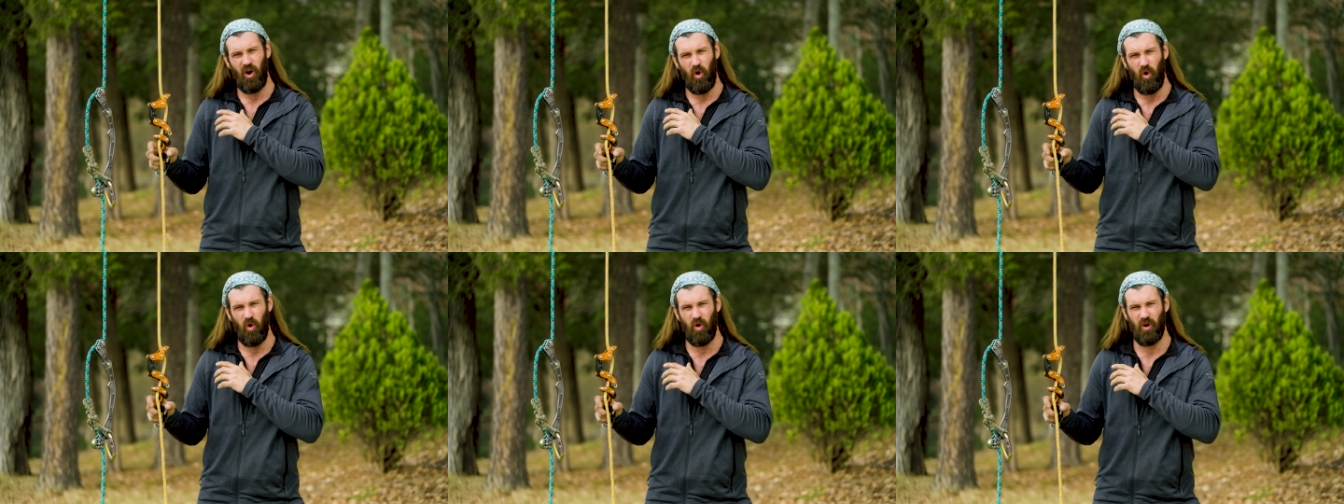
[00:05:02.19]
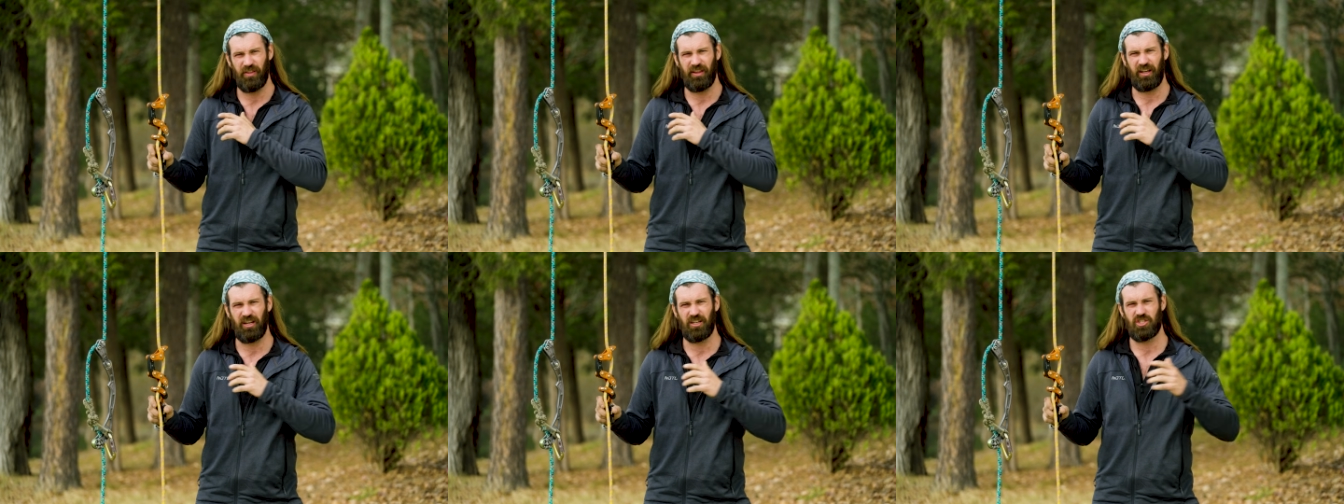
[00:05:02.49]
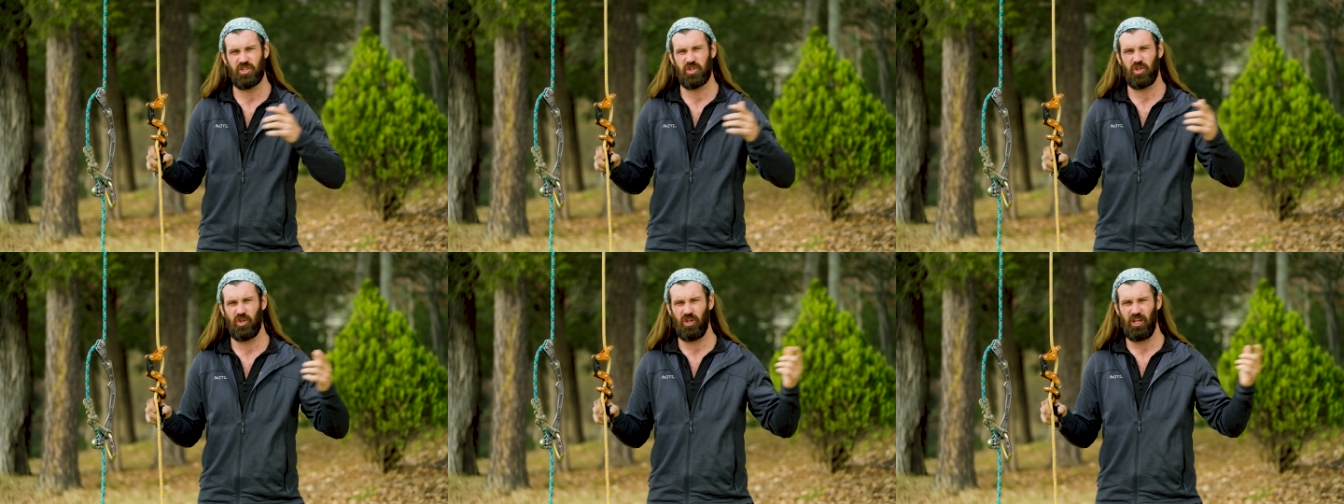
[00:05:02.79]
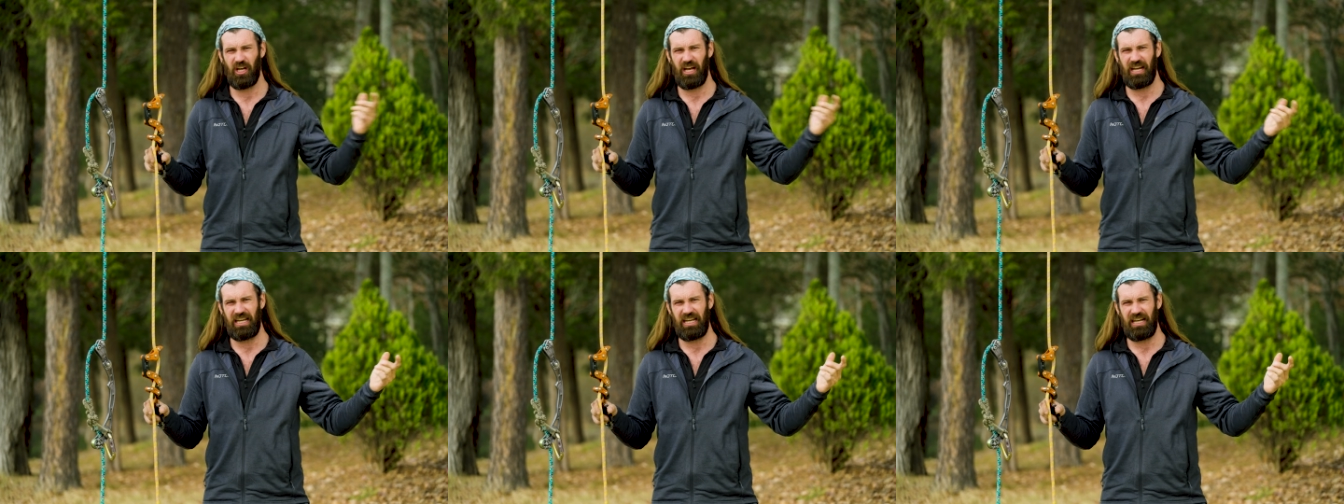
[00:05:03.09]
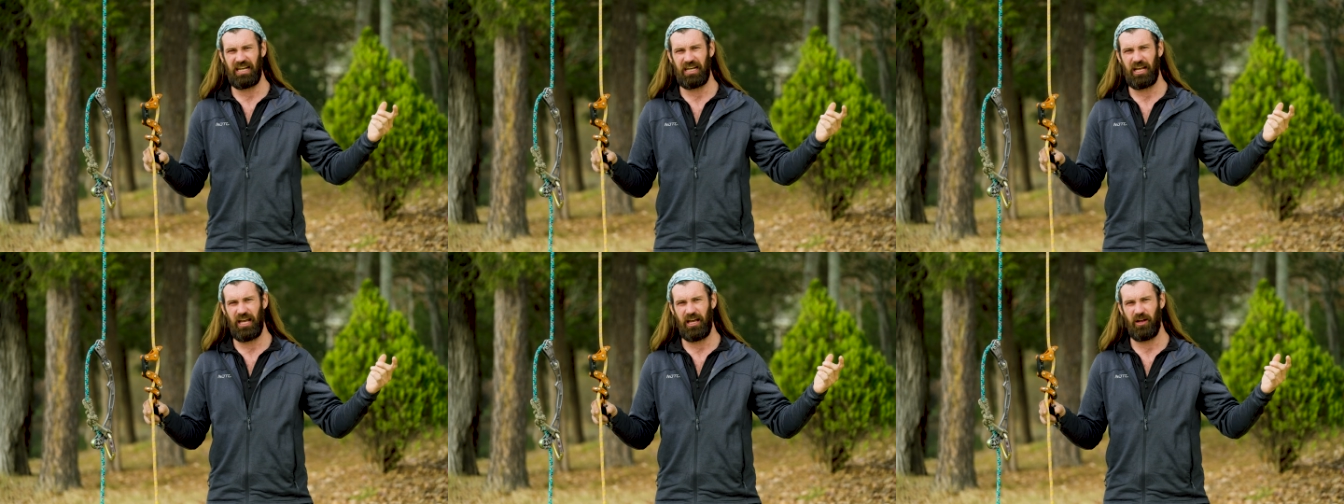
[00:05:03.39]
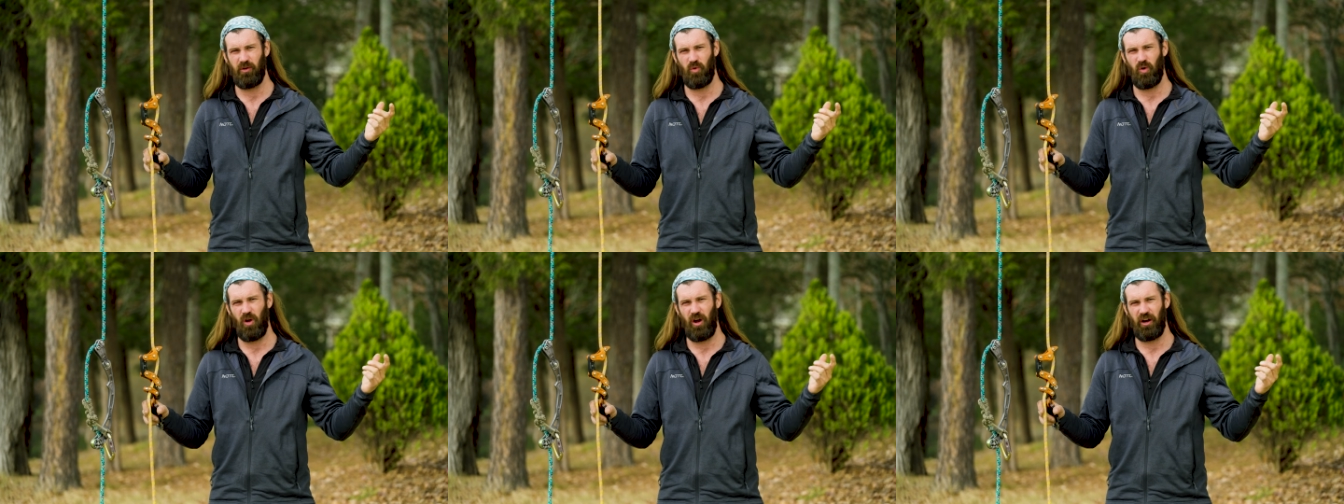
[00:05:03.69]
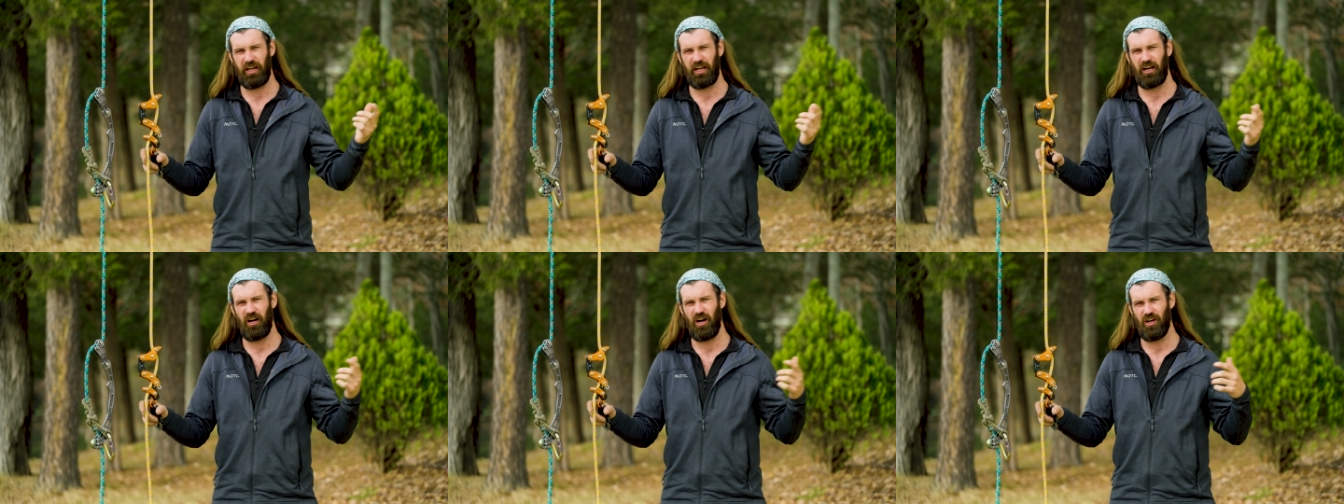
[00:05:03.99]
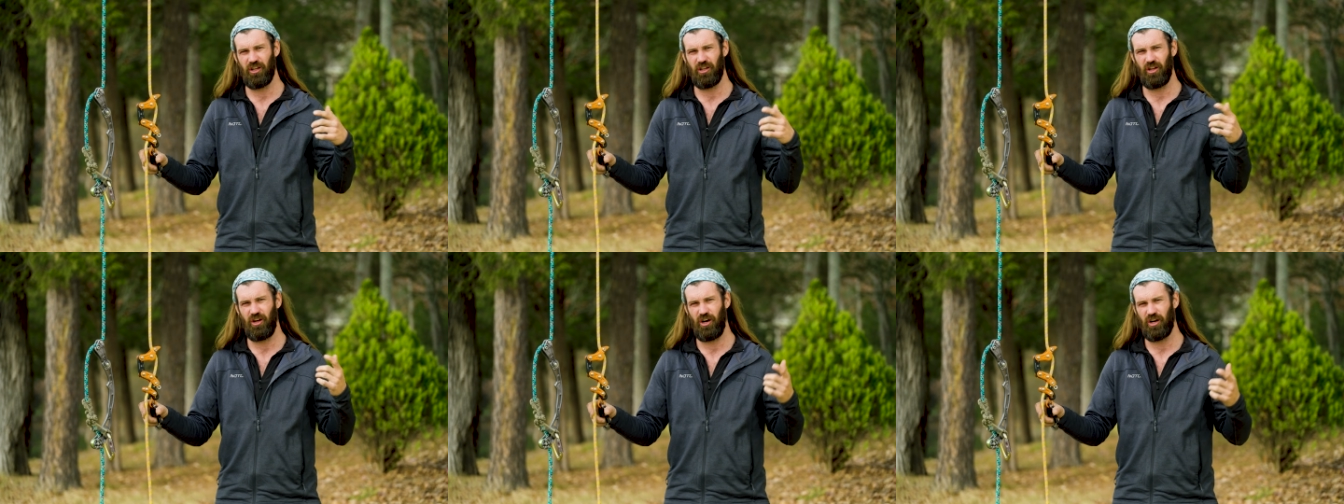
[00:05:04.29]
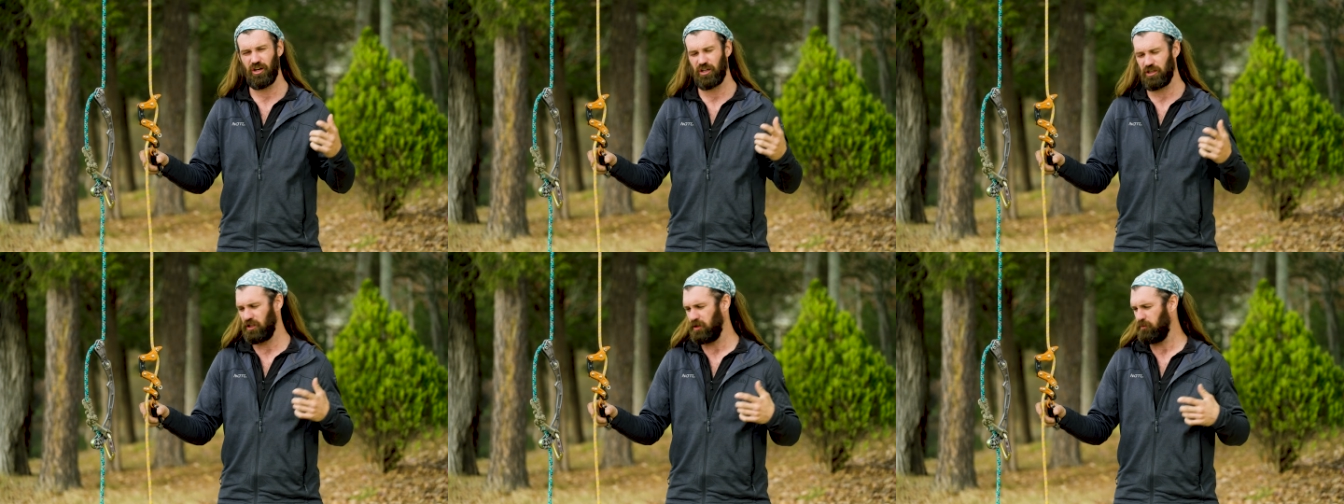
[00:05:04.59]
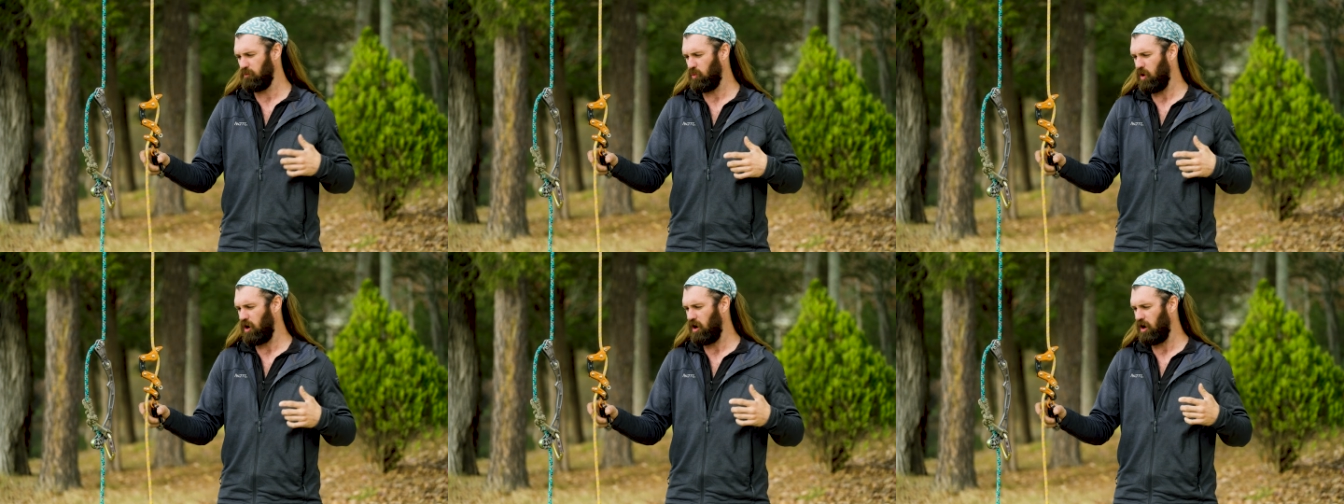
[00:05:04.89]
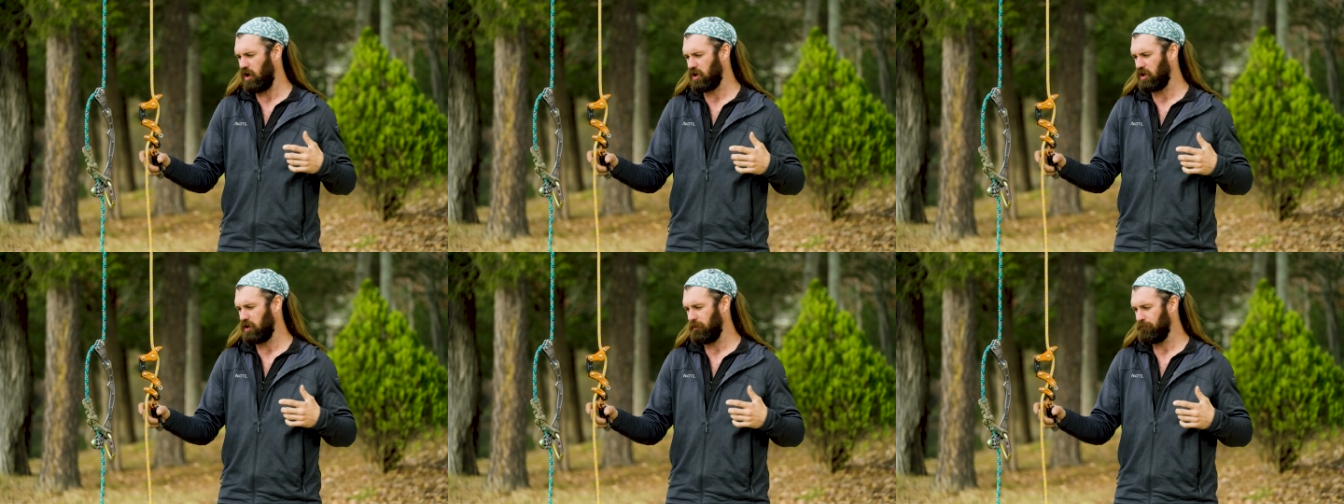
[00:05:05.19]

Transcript: or the control I need in running a long limb walk.